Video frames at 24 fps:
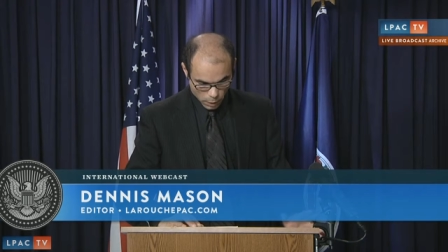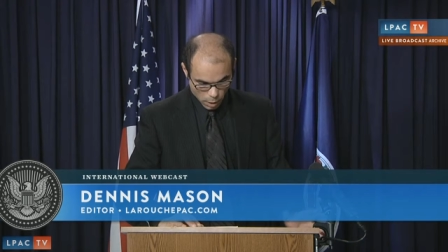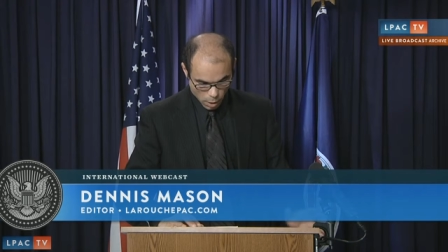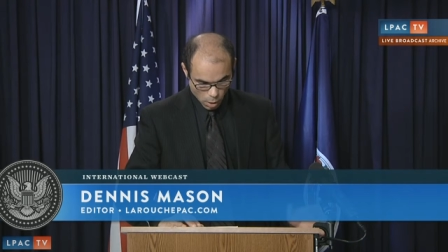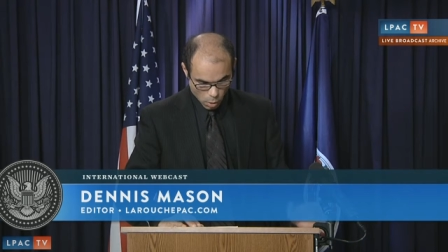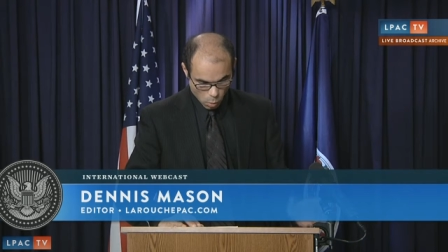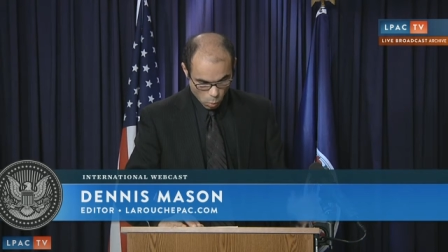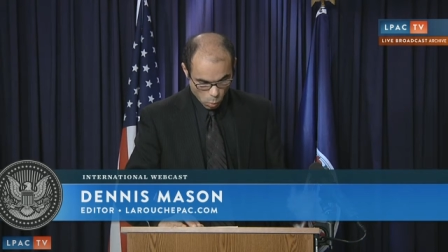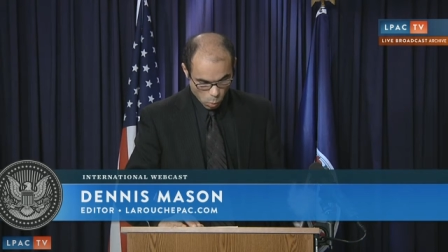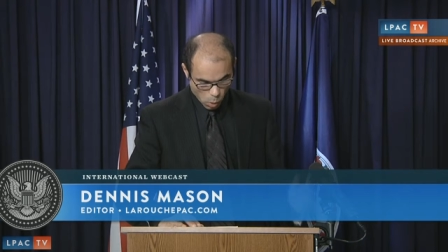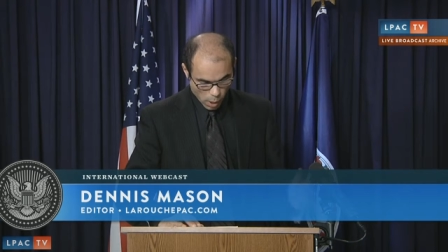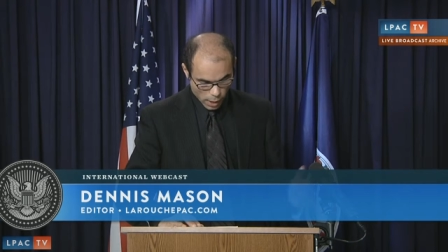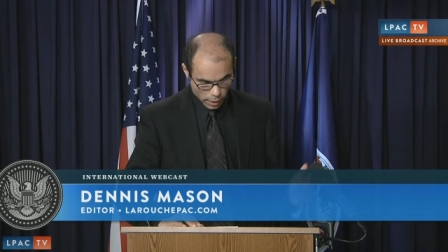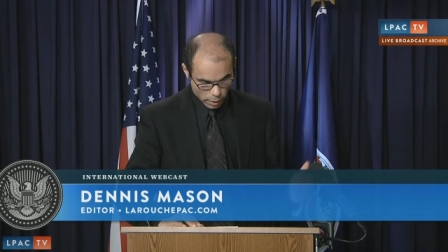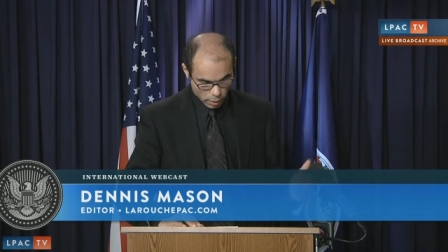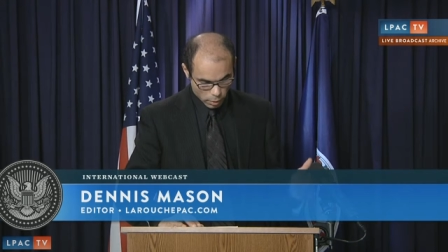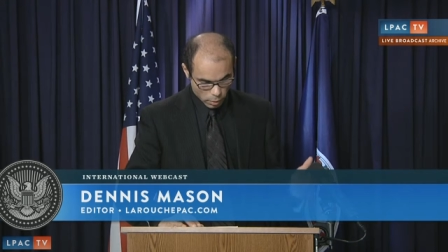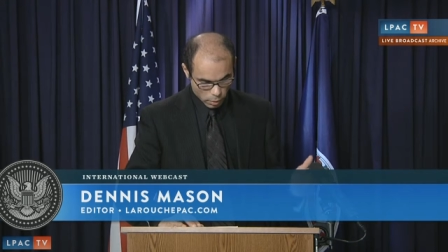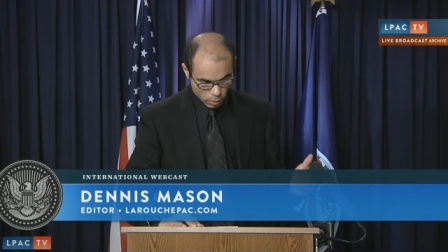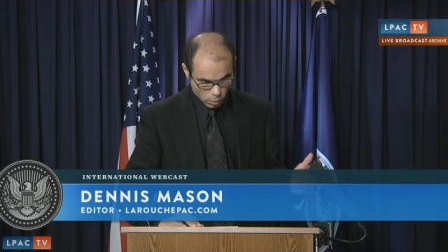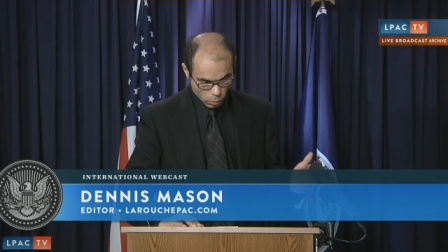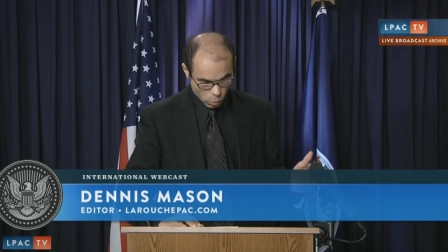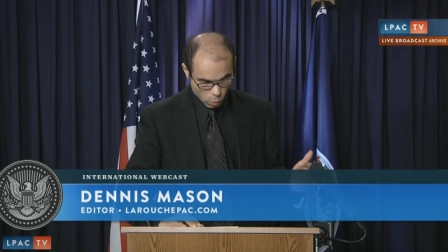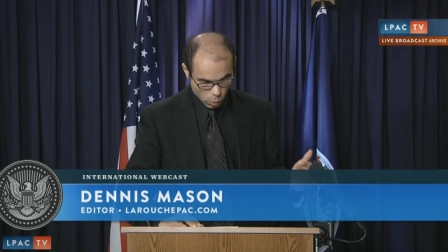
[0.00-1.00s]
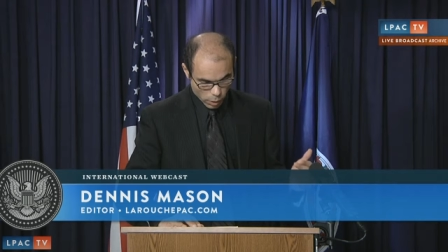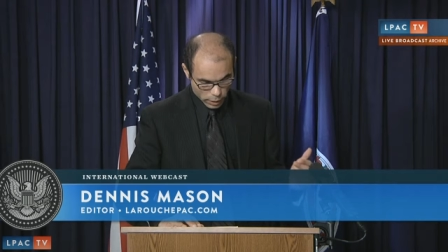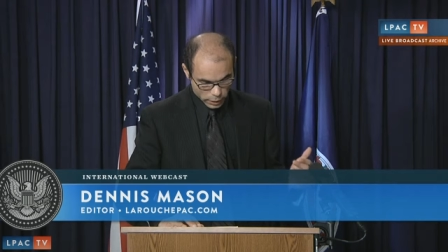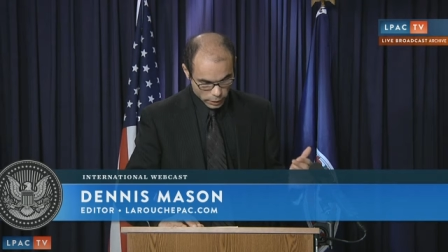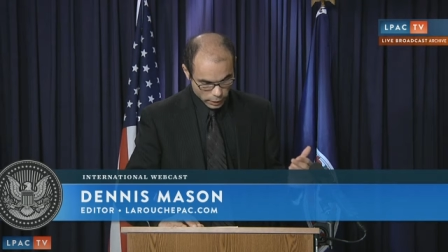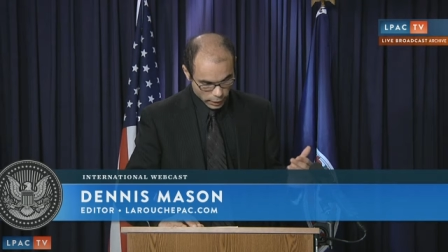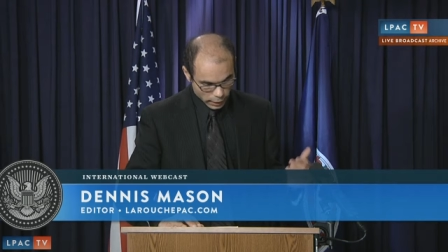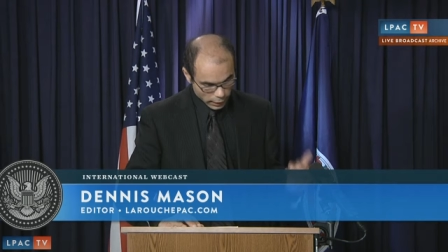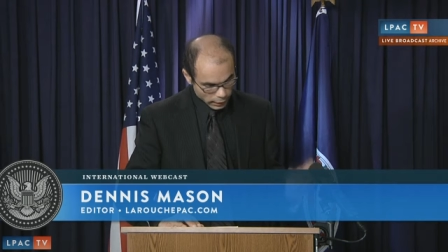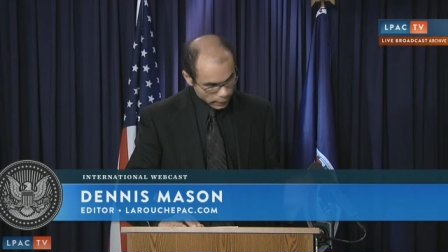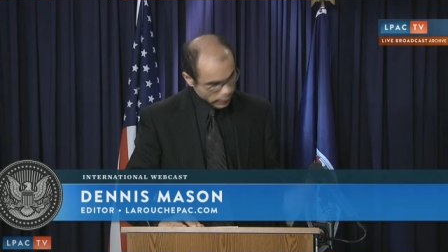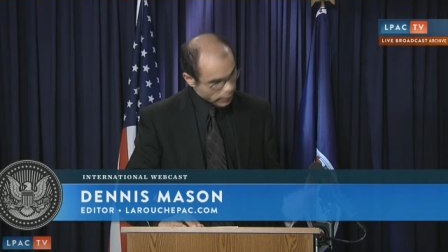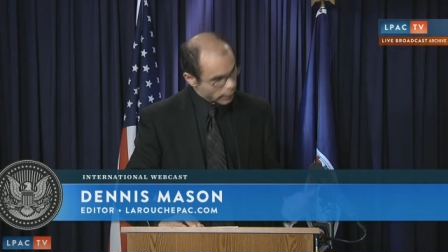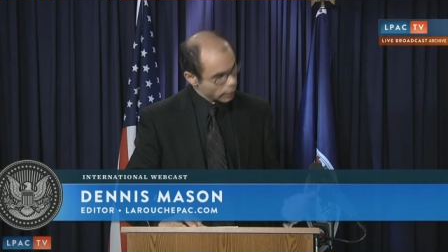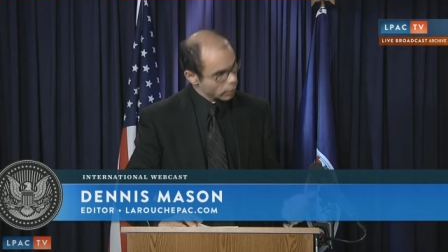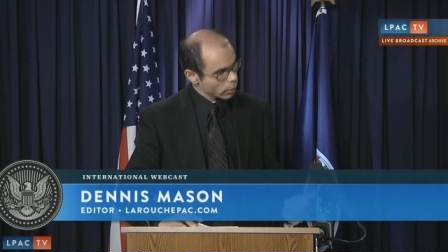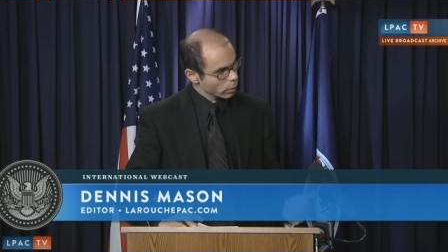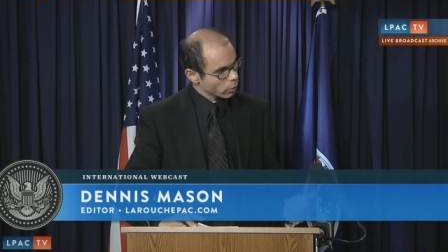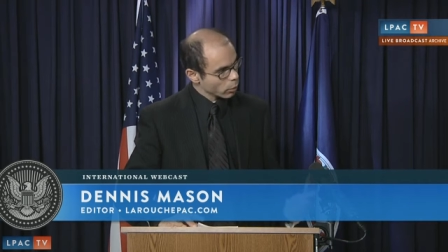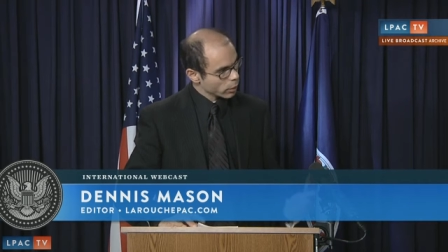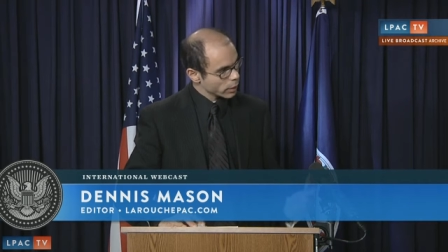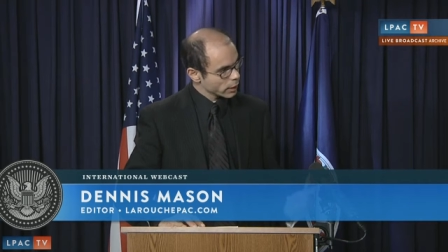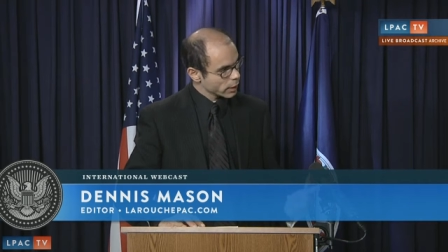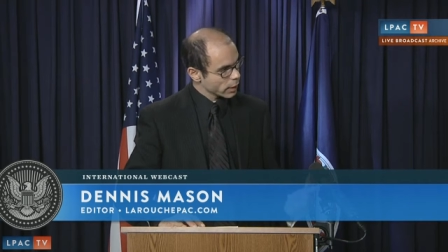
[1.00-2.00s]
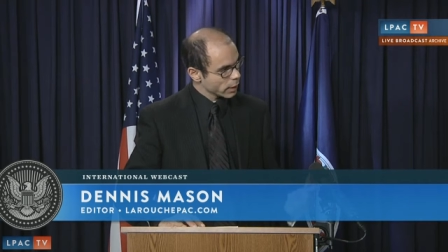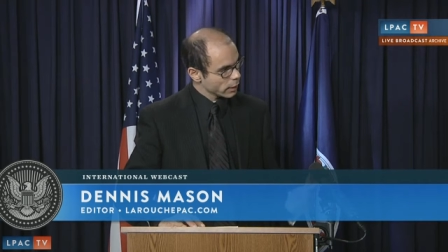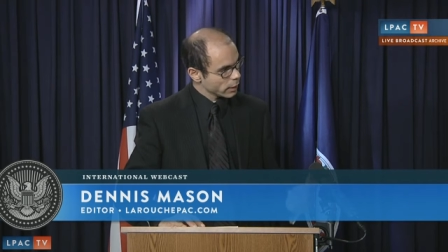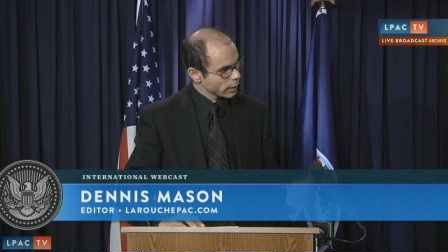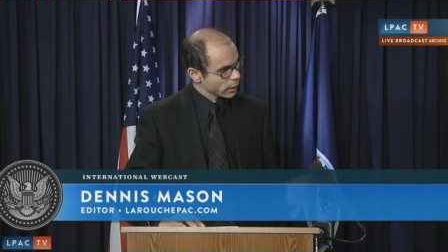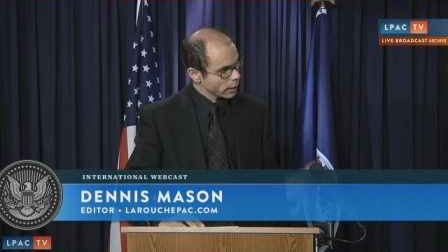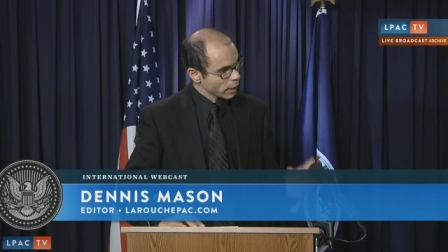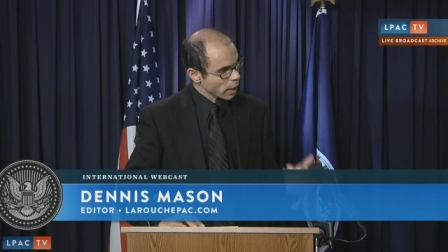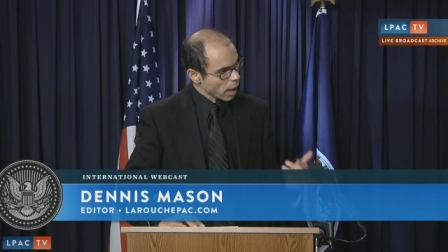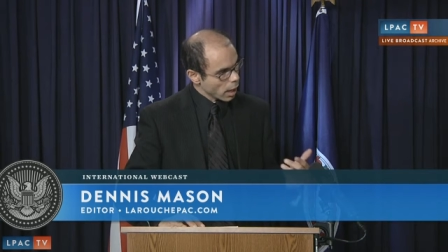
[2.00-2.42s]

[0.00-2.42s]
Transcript: What was clear was that the